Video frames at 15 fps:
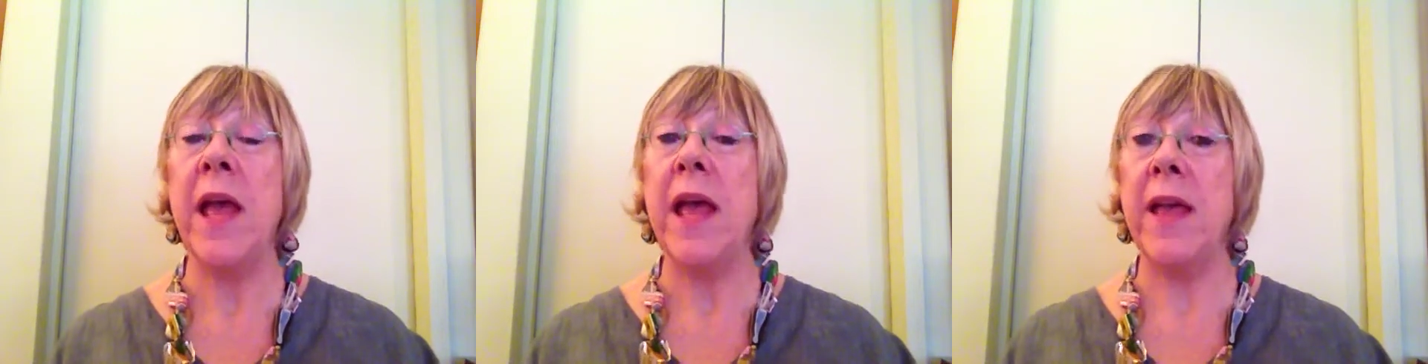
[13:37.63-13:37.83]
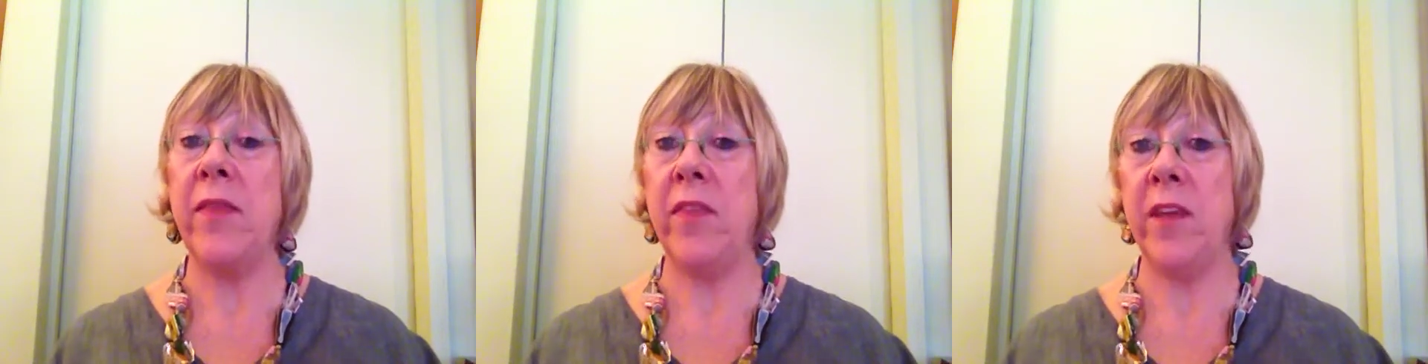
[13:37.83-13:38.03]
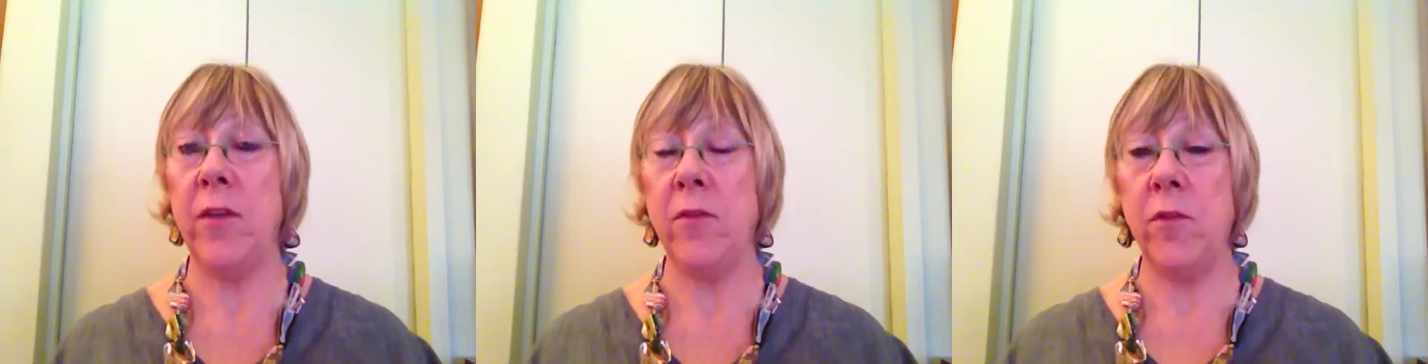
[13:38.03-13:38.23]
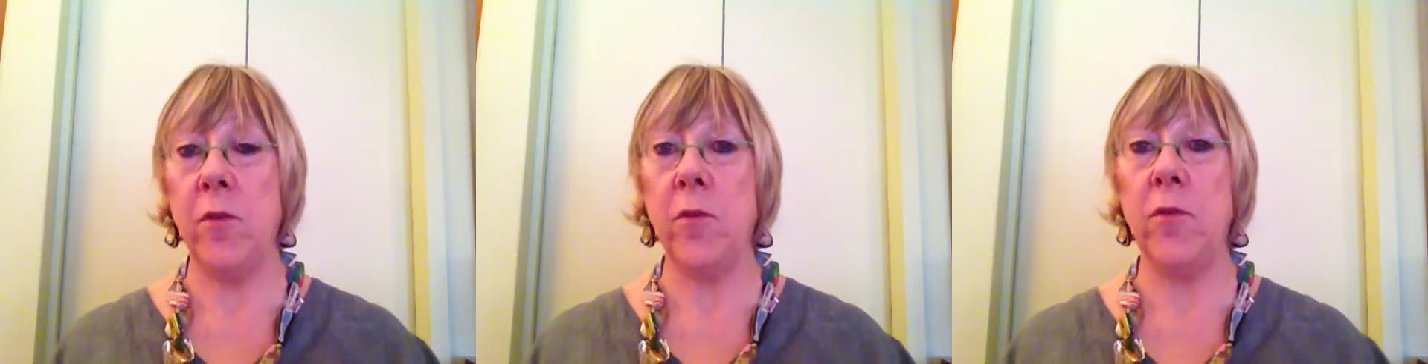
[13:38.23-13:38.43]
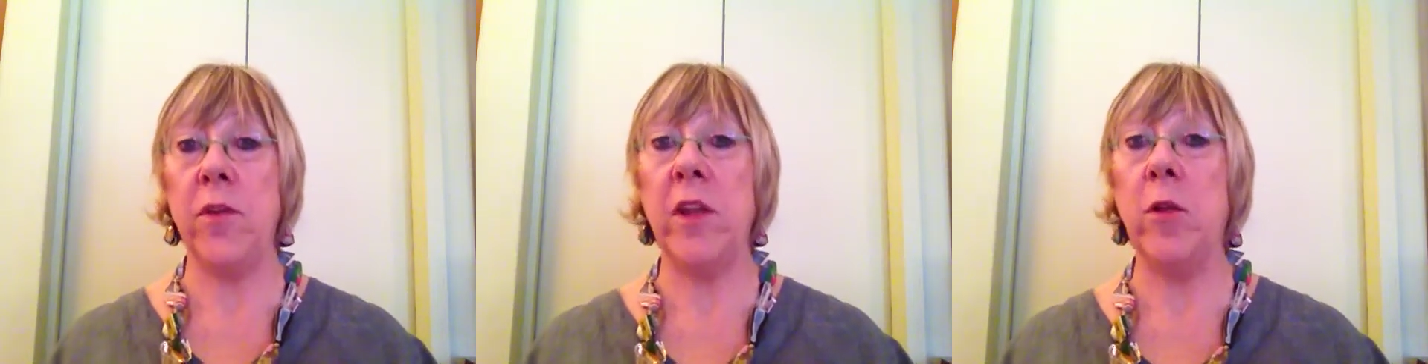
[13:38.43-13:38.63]
and therefore
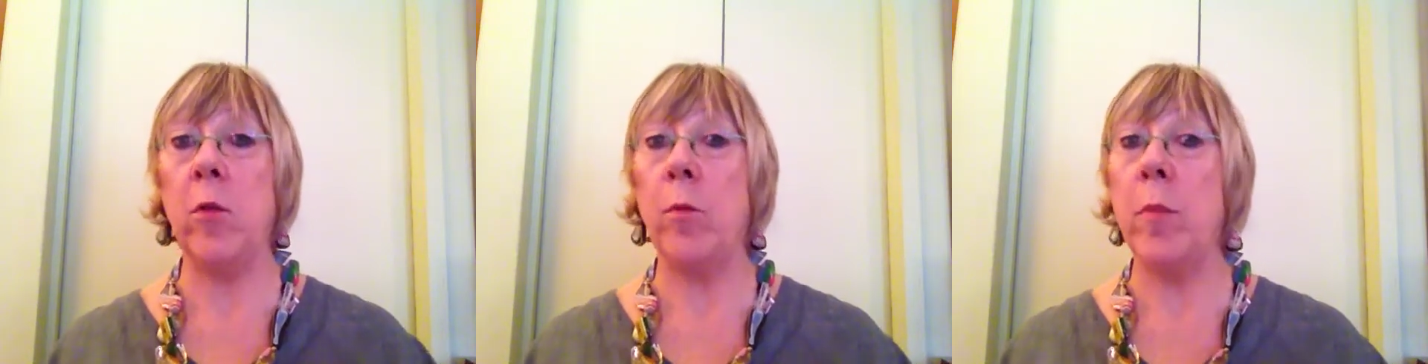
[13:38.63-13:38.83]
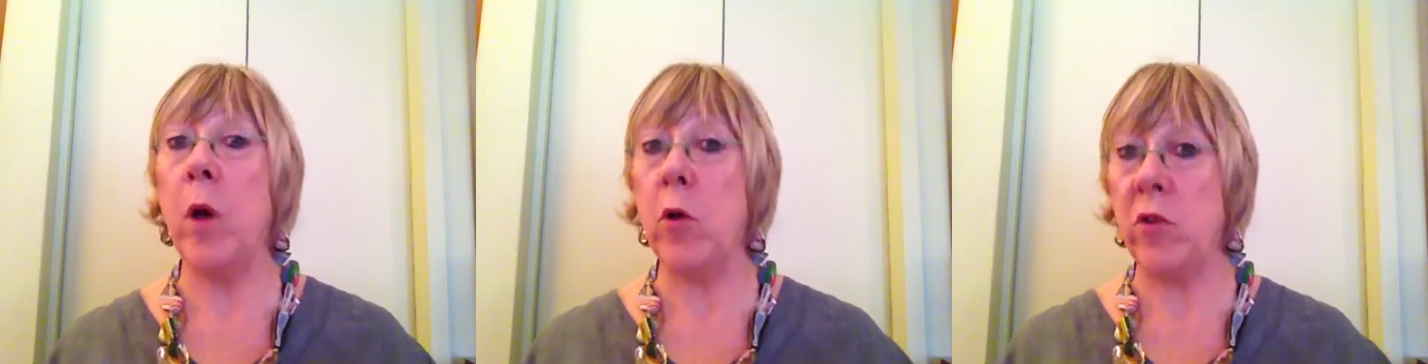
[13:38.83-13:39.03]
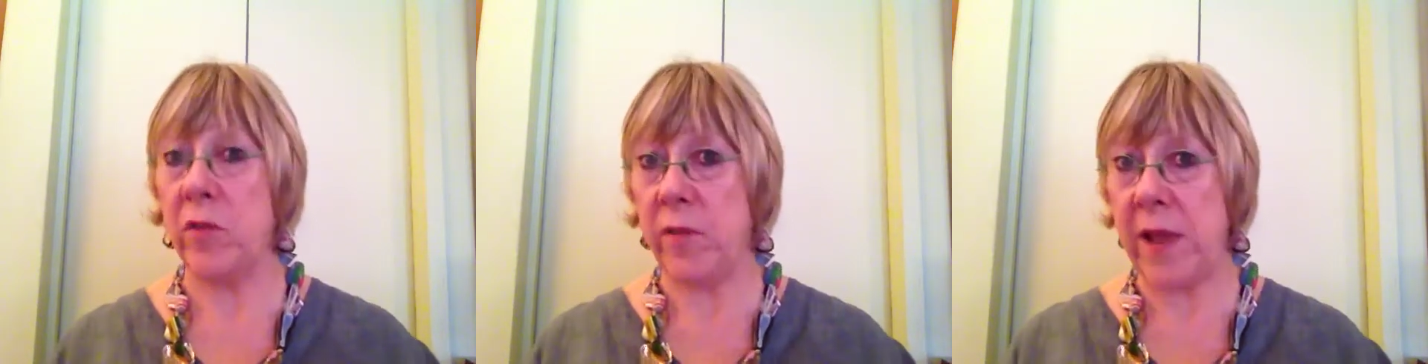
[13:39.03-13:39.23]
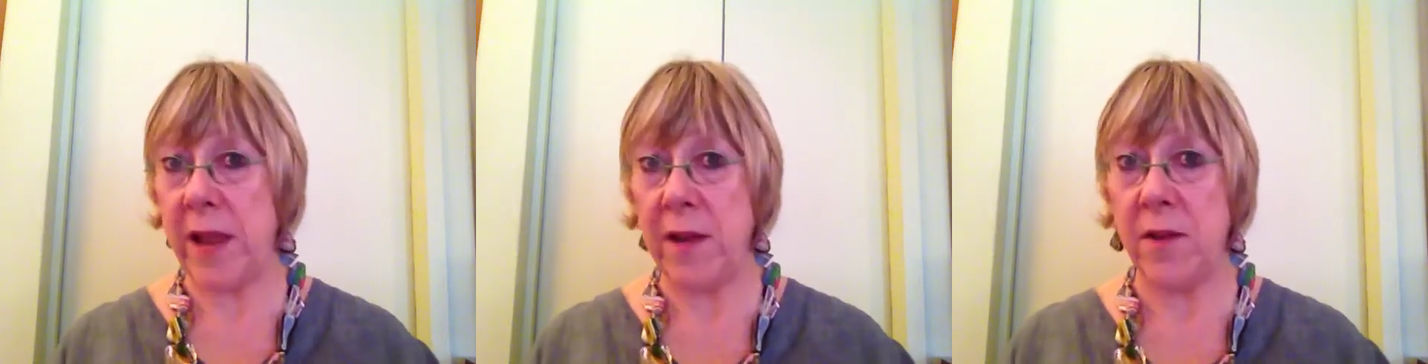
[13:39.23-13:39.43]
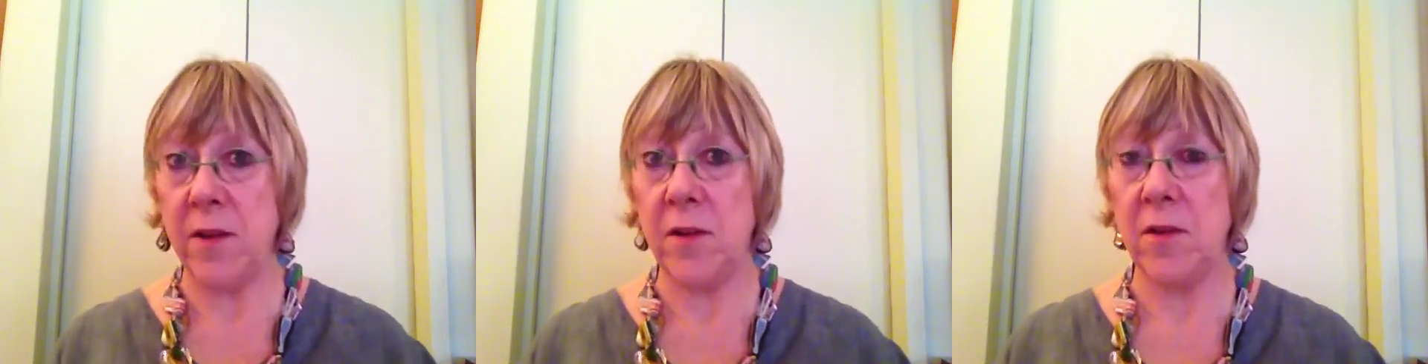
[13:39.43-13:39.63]
feel
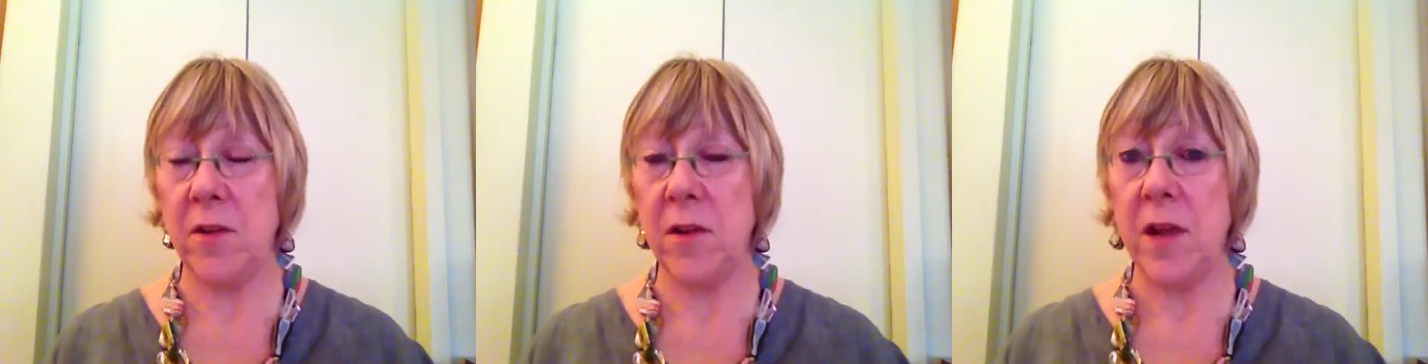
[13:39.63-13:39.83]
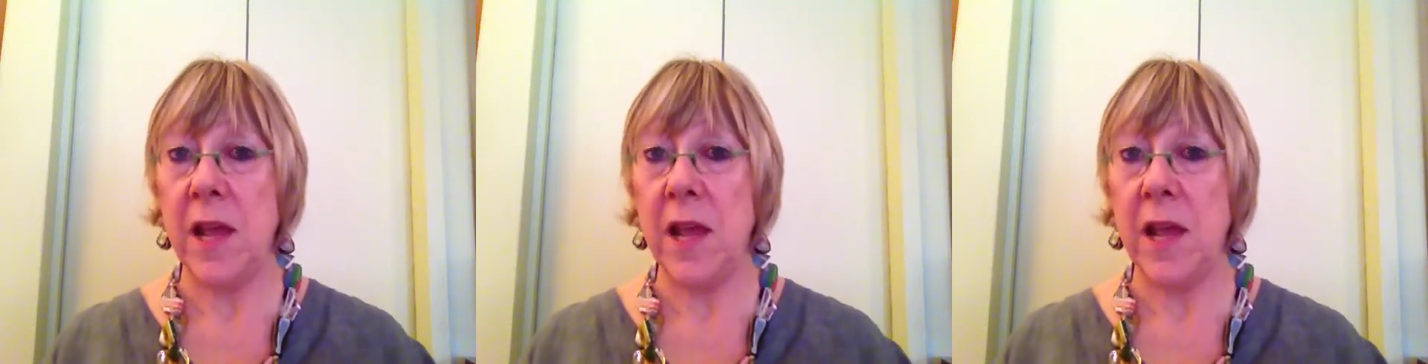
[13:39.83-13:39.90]
motivated.